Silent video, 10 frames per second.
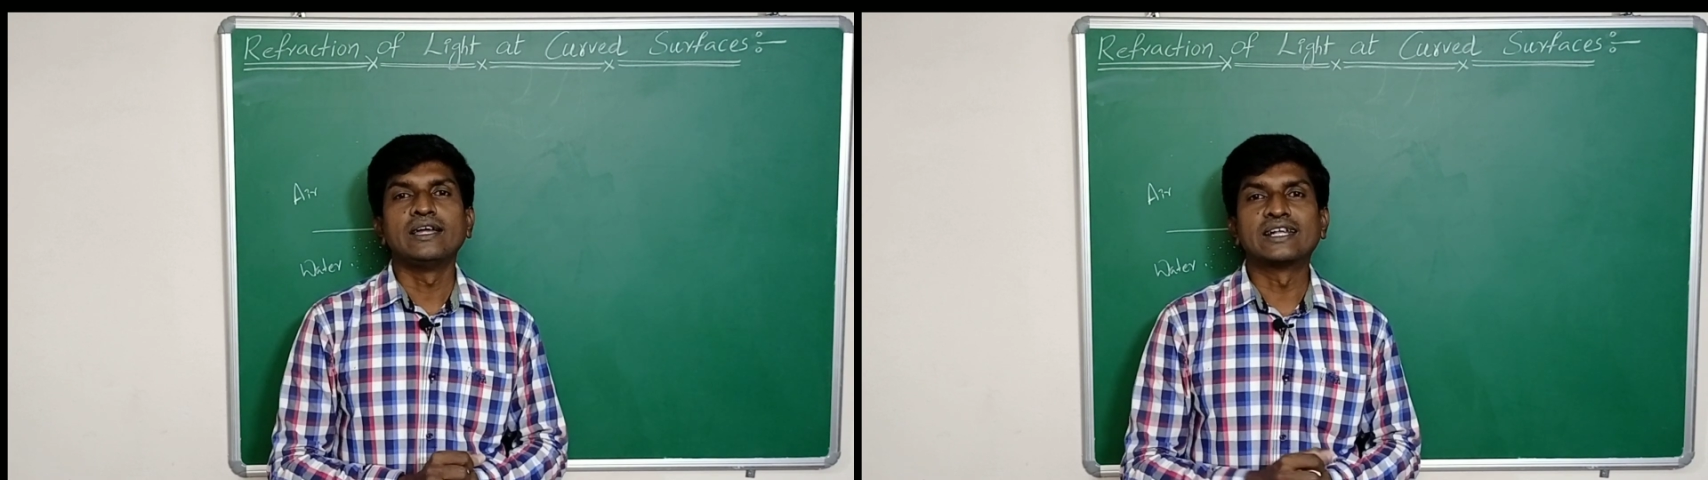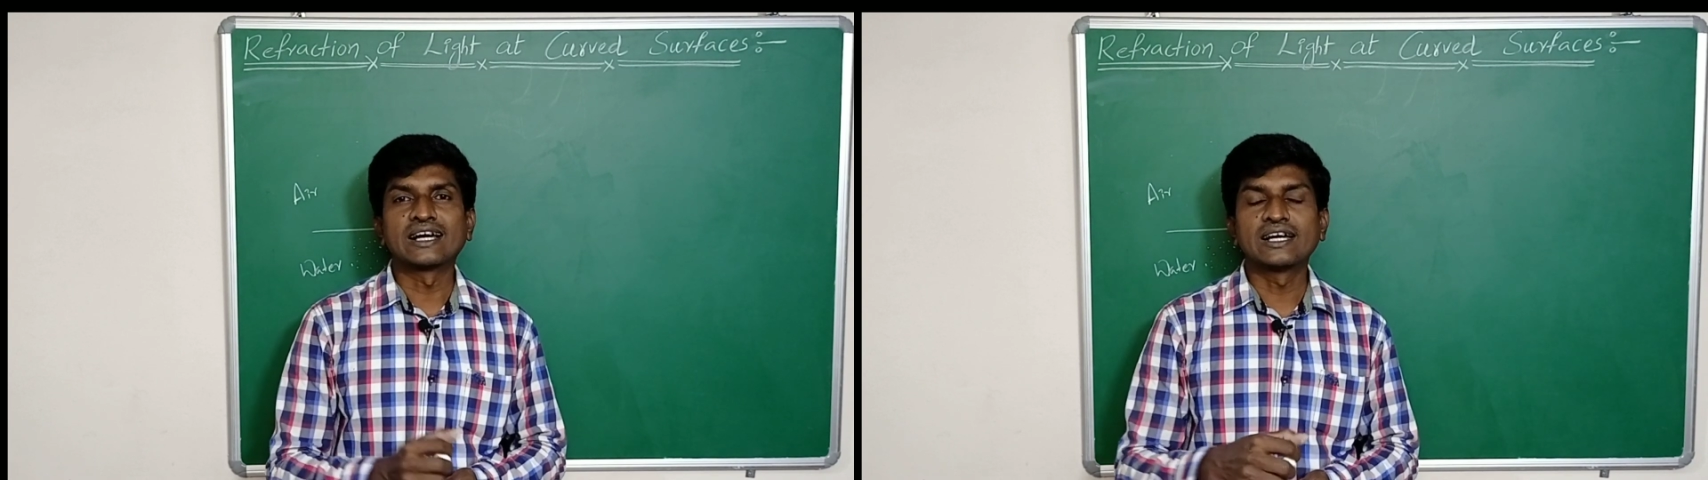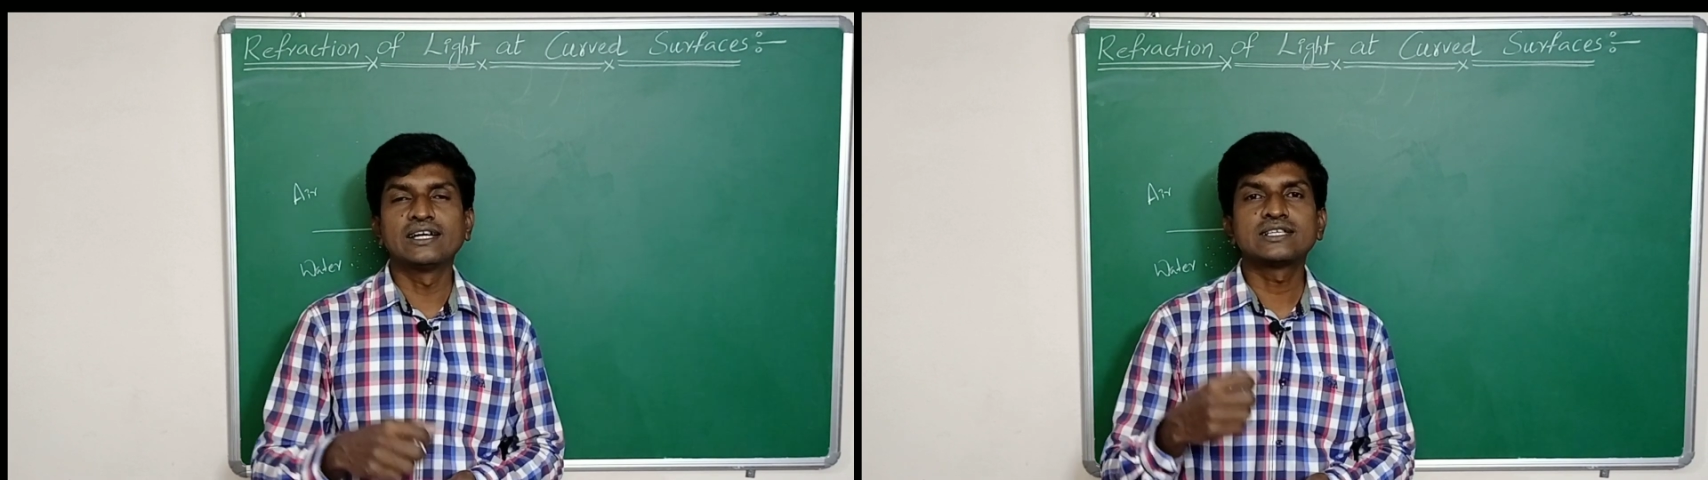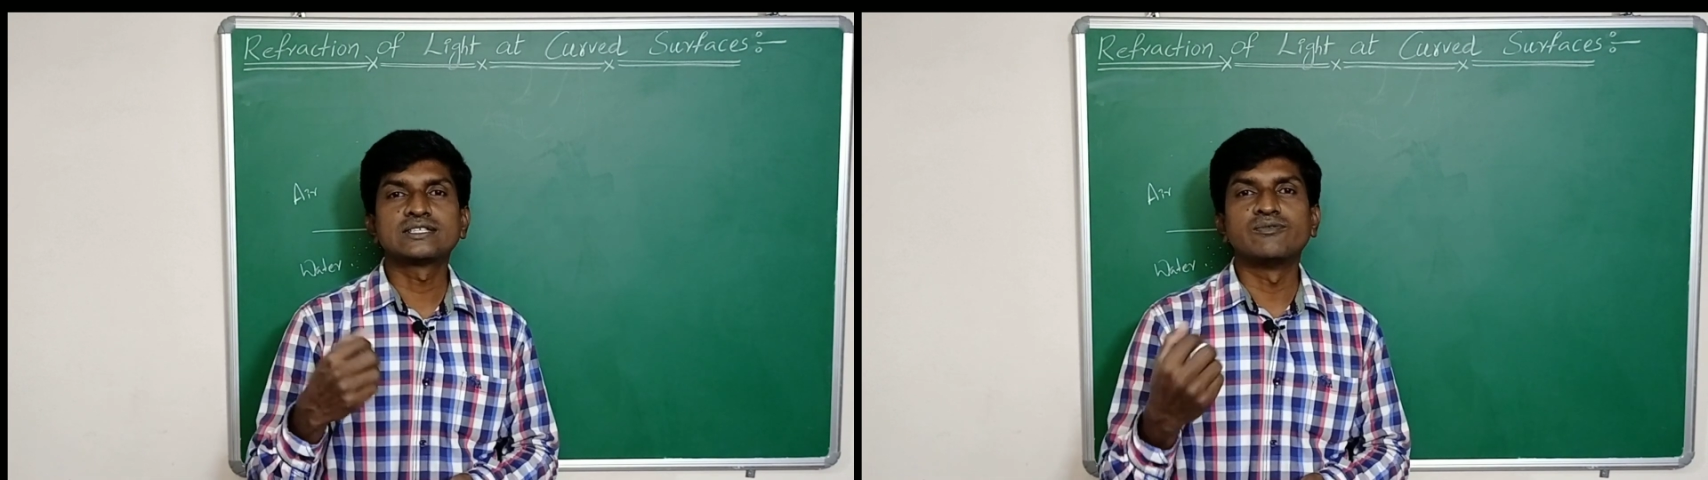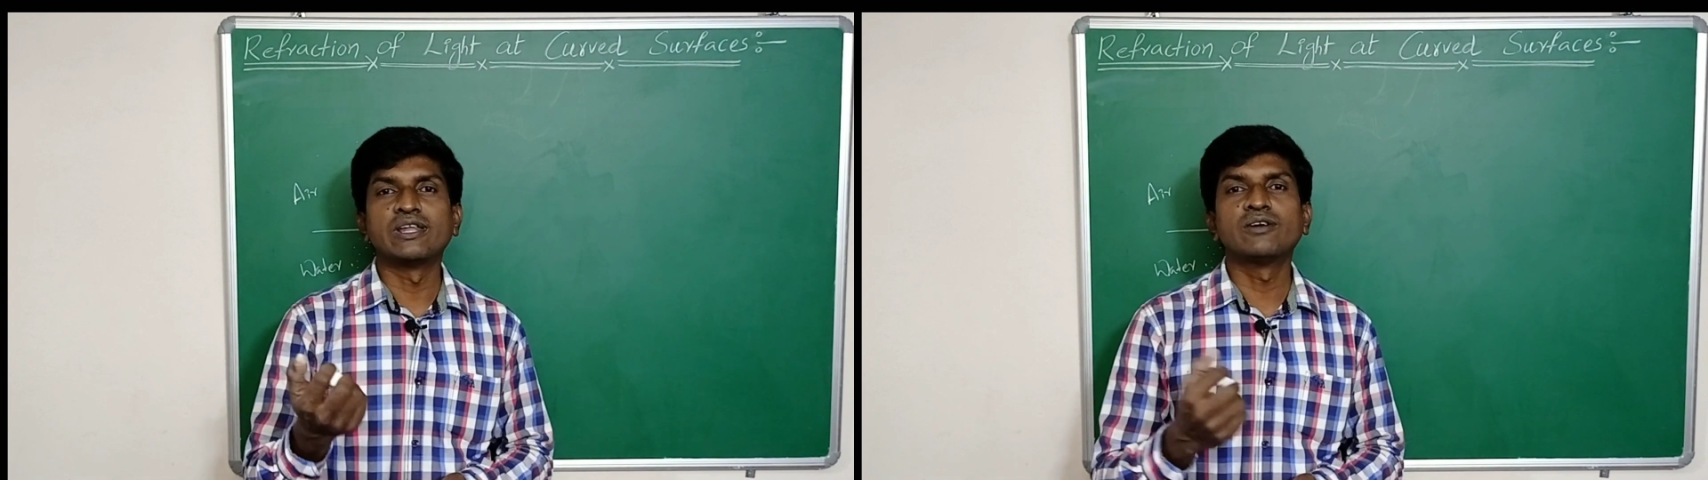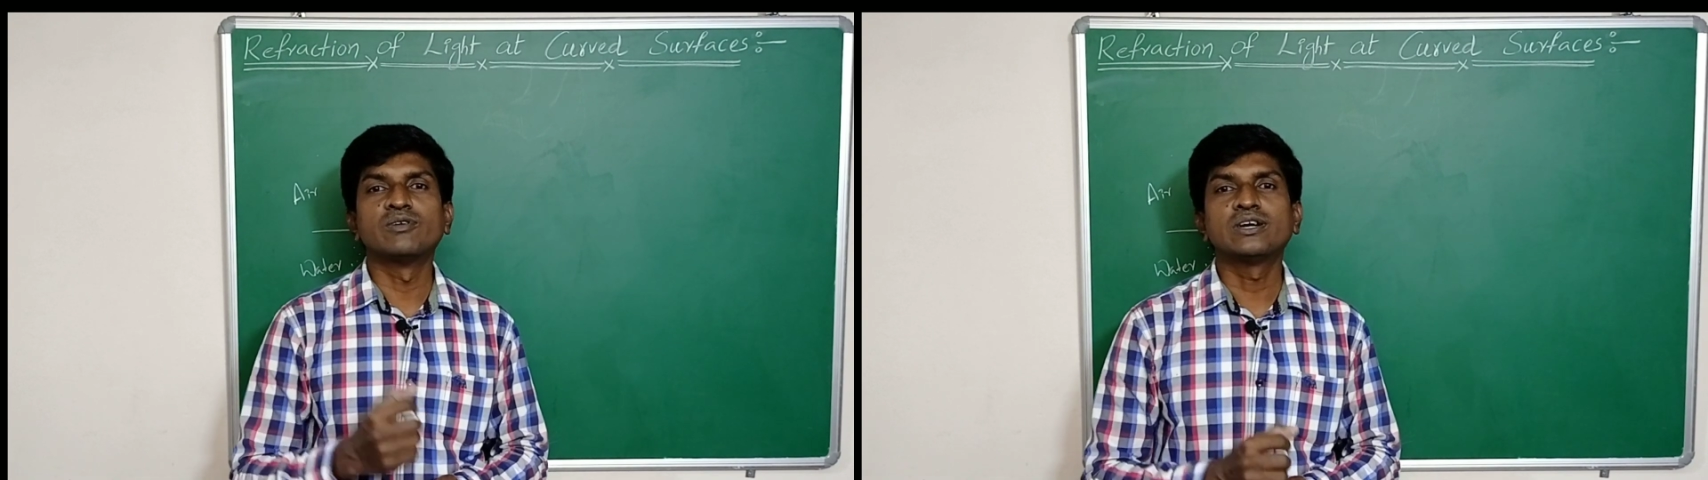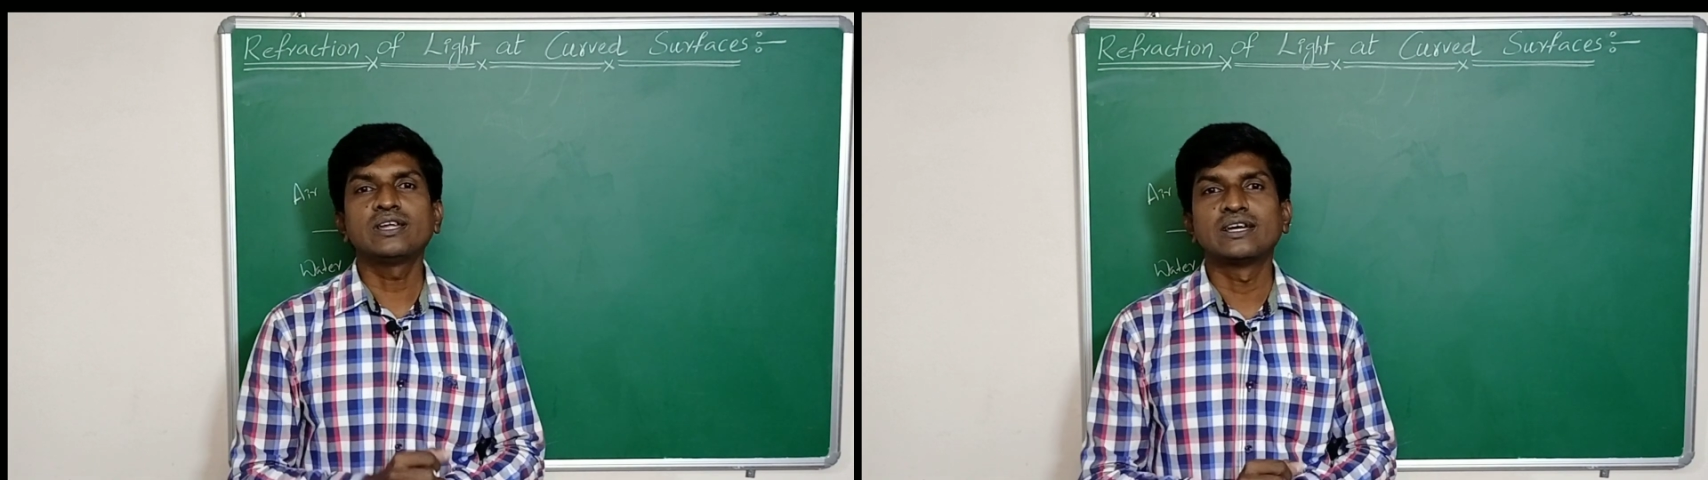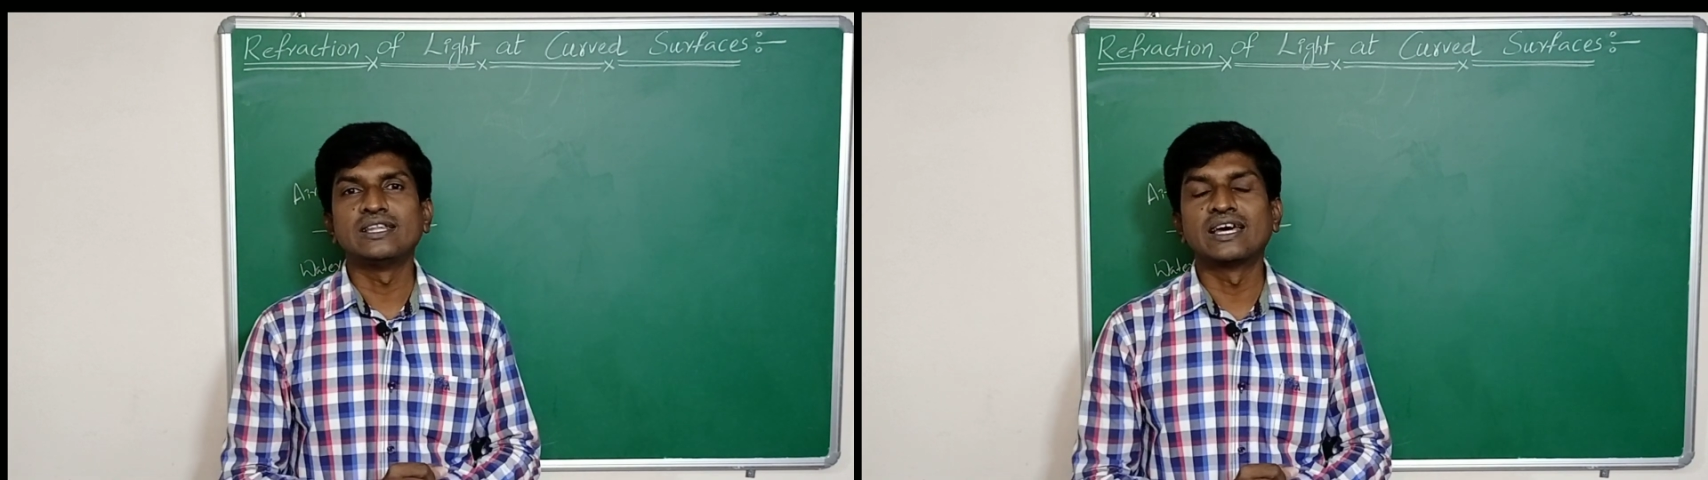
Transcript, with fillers: it occurs, whenever